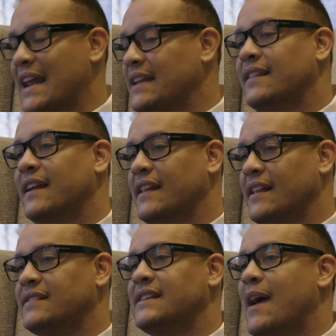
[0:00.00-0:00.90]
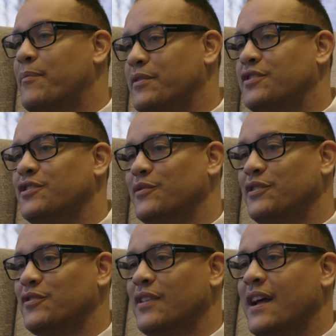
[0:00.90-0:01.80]
anything that has happened to you
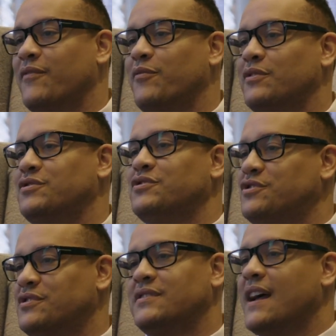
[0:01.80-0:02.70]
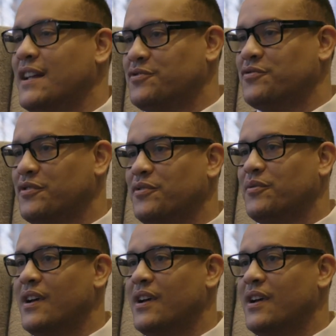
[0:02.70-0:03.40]
in your life, which is just not true.